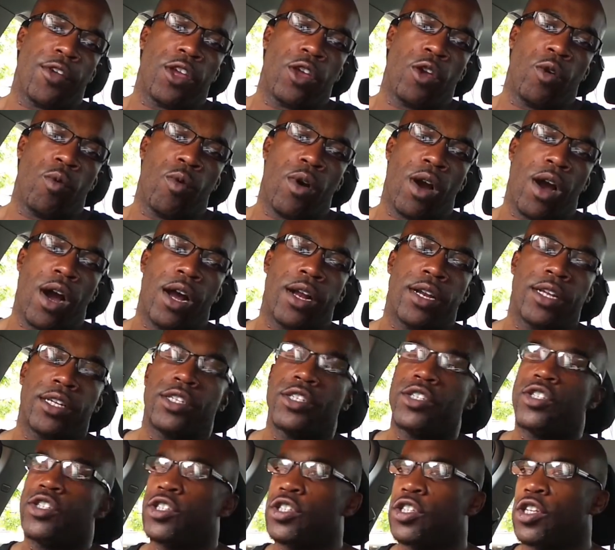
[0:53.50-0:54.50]
you are. This
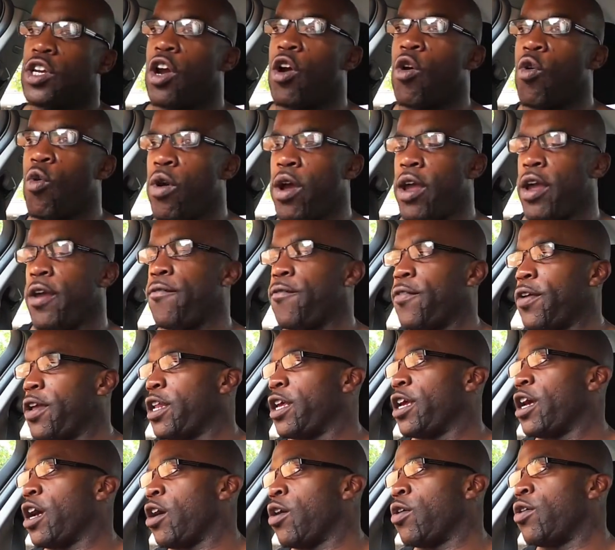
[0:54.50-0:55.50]
is just a quick
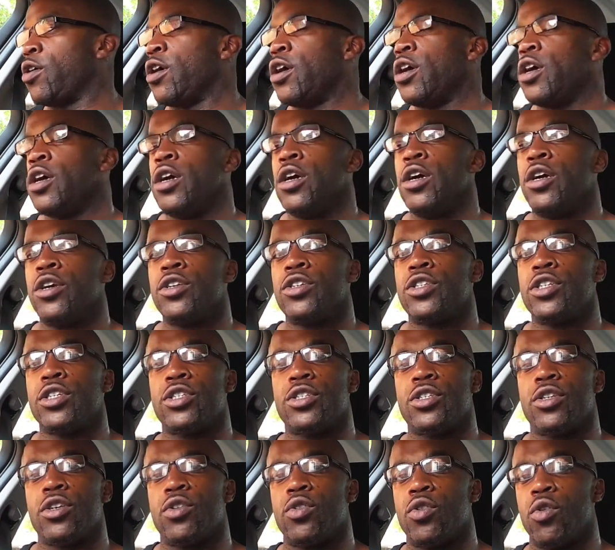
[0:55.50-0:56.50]
video
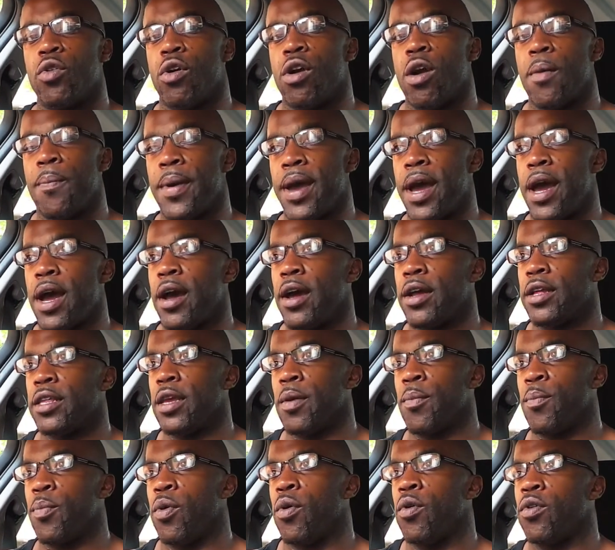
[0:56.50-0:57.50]
just to talk about the
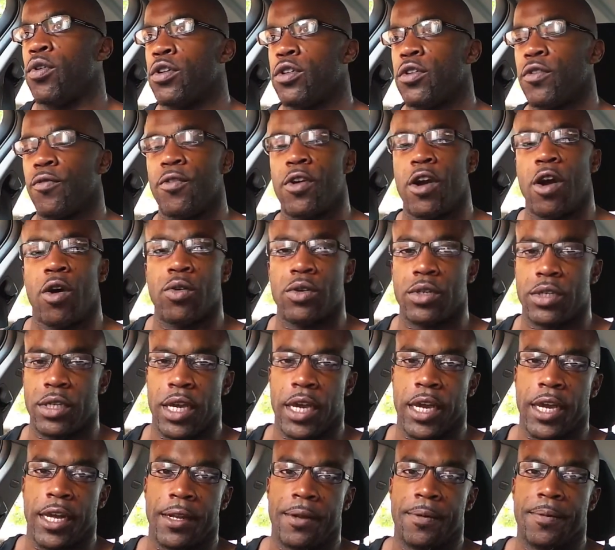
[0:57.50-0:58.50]
importance of goal
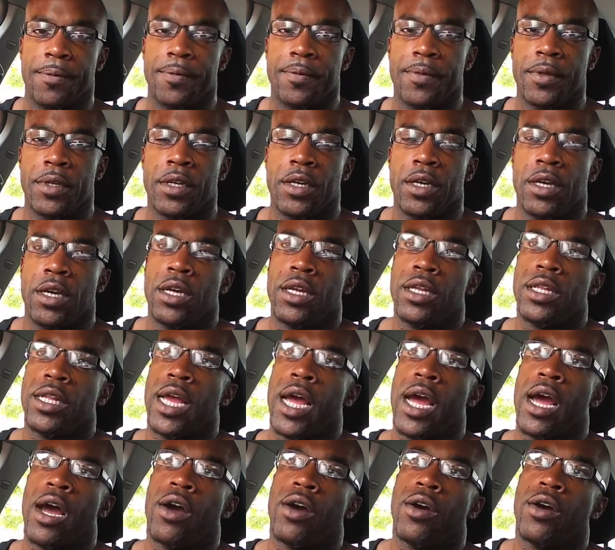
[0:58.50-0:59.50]
setting.
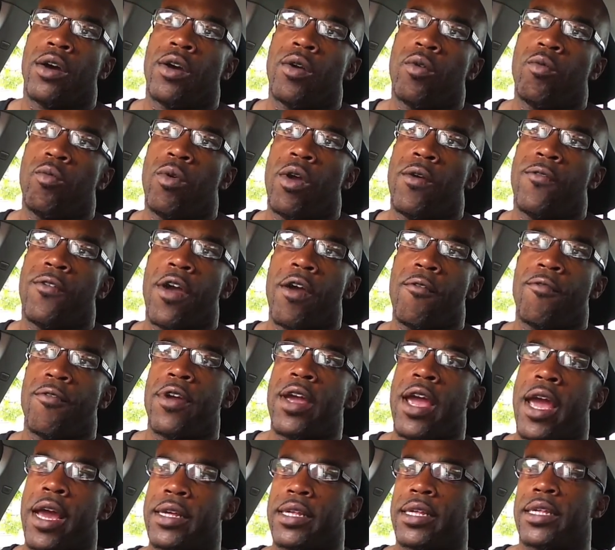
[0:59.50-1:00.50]
Now, with
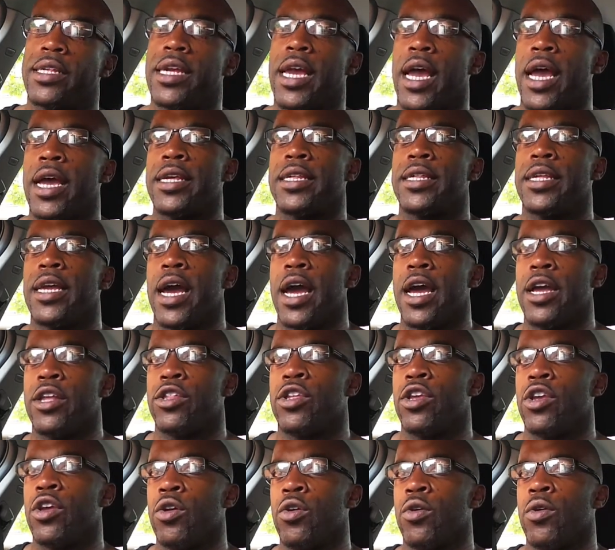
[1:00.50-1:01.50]
every exercise that I
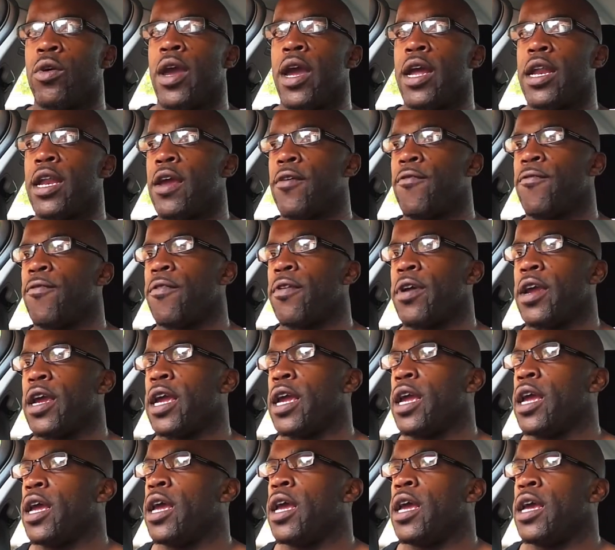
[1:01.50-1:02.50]
do and
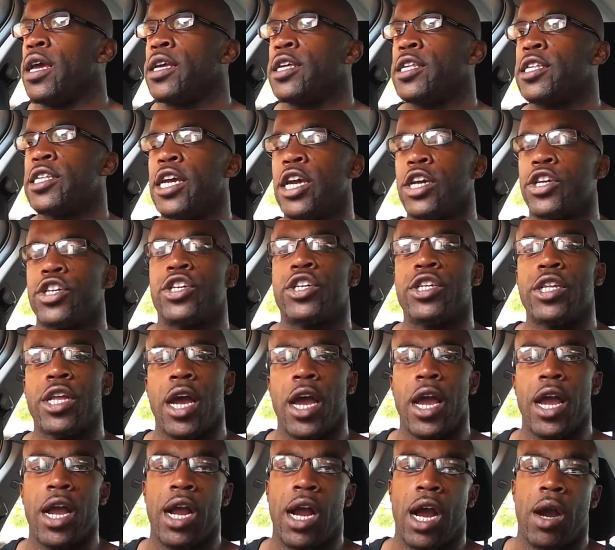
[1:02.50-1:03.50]
every session
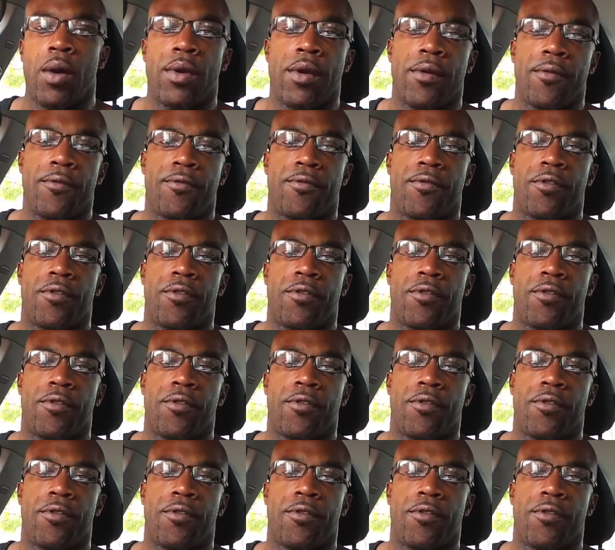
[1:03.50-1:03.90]
that I go in